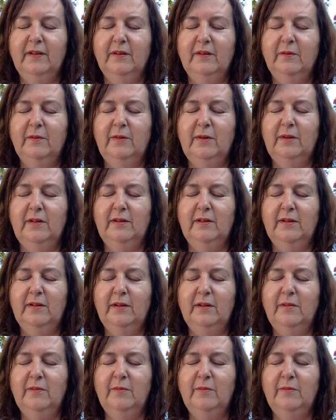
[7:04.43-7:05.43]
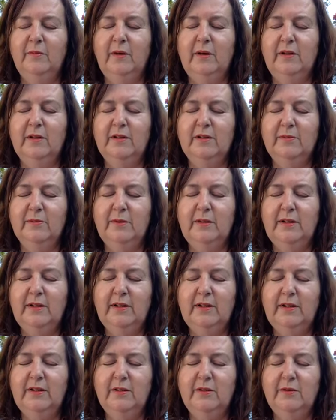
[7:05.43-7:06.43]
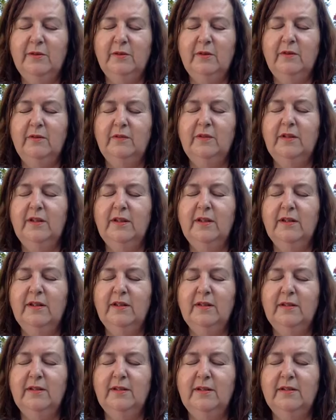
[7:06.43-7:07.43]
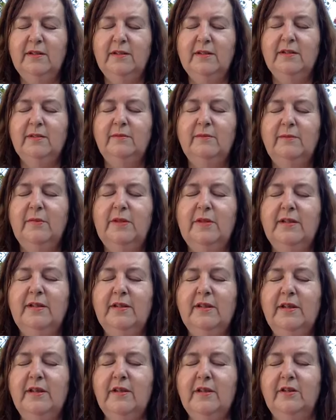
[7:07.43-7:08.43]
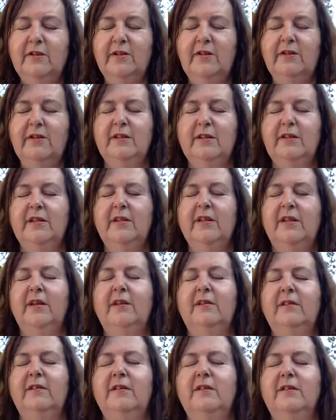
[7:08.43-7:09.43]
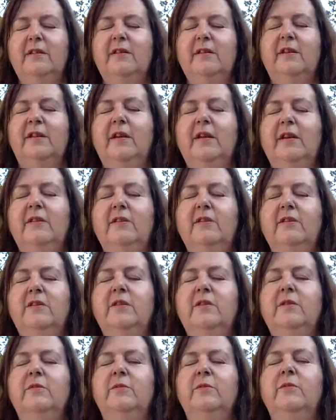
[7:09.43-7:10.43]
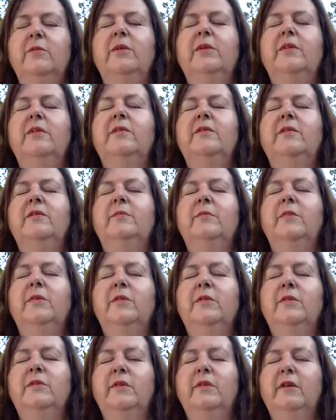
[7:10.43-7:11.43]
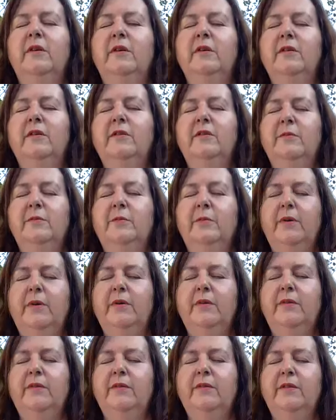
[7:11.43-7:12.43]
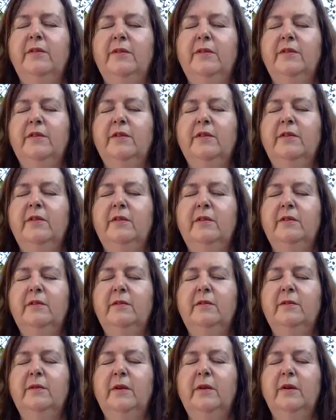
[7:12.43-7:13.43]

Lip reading: Welcome. Whilst we lead you on this meditation today, this connection with Mother Earth, with the sun,